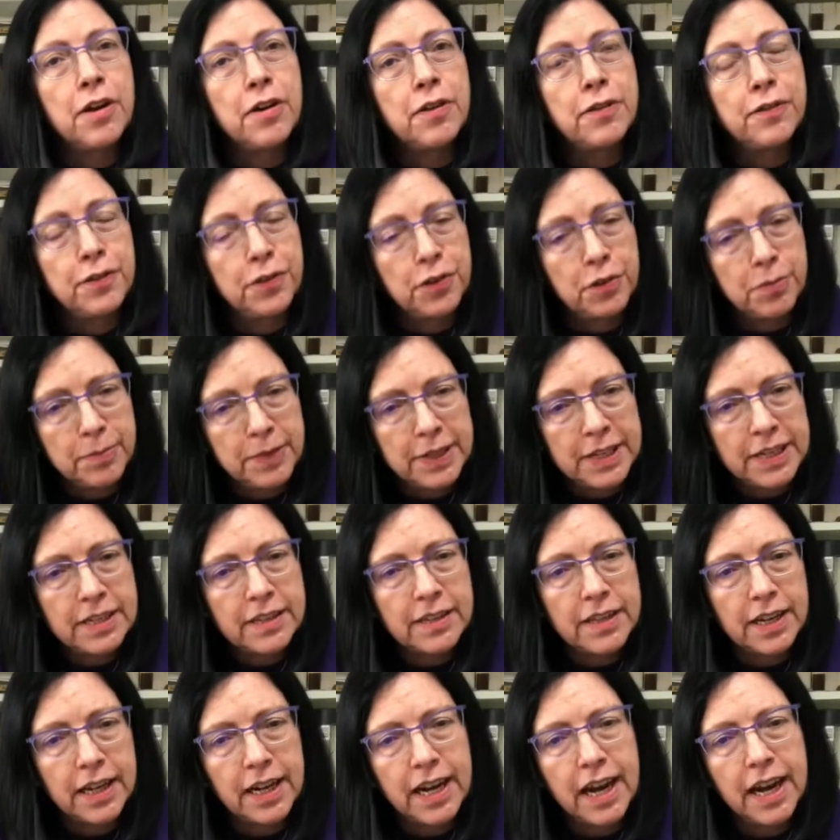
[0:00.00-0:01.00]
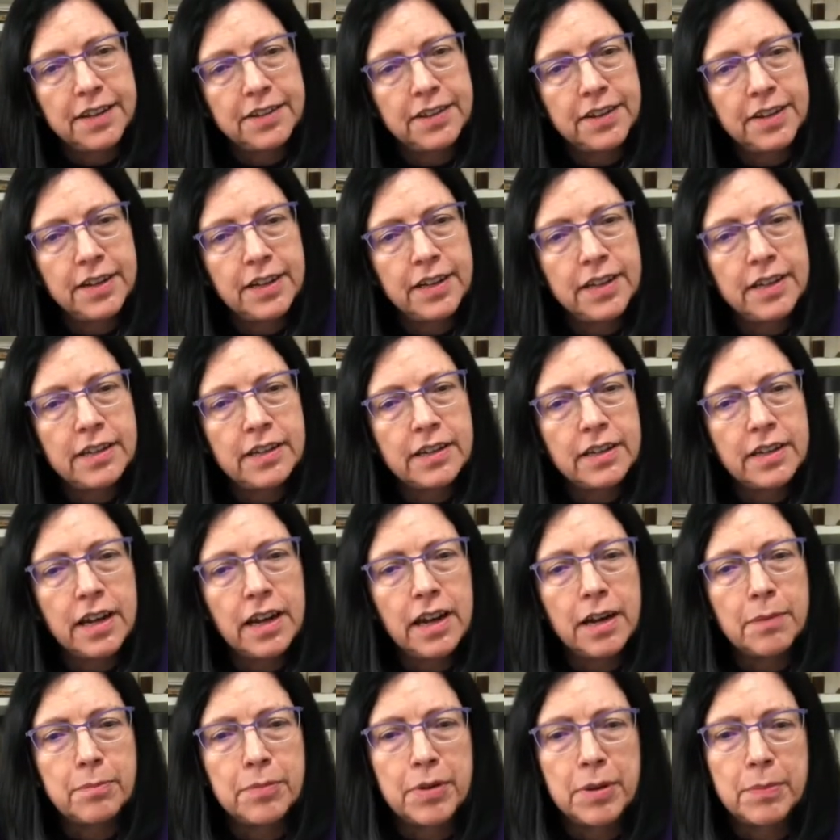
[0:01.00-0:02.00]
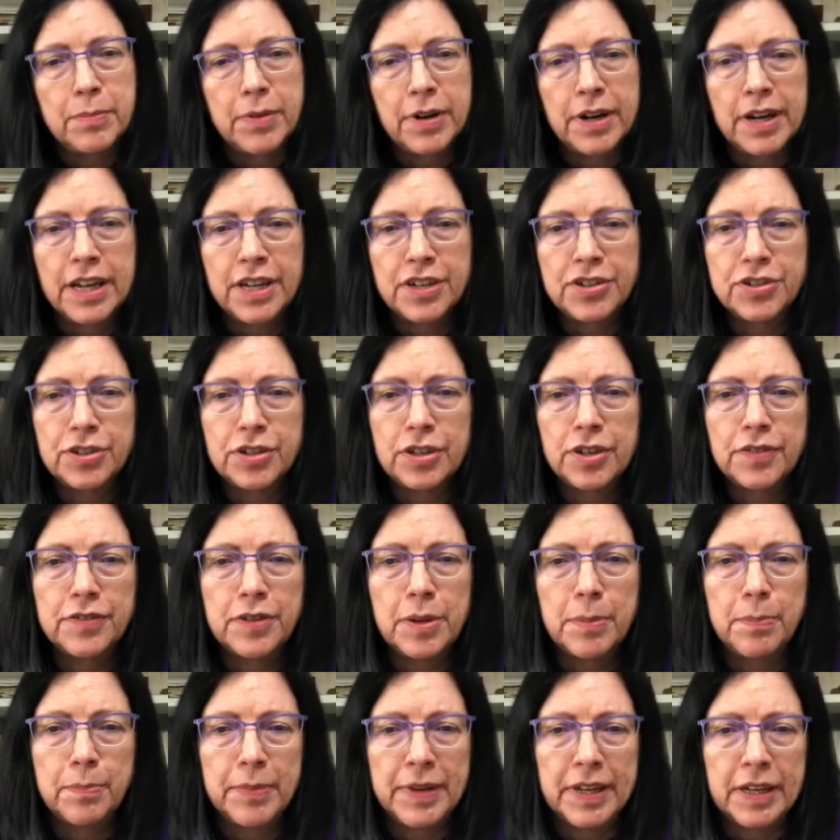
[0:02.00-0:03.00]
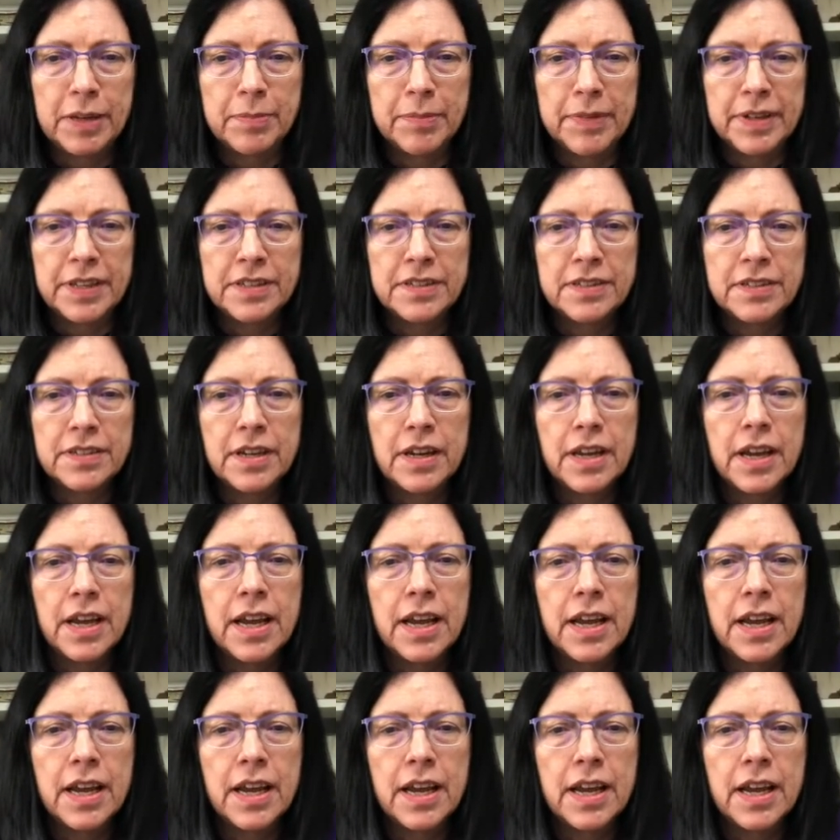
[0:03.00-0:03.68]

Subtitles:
For me, the gathering and preparation of the pigments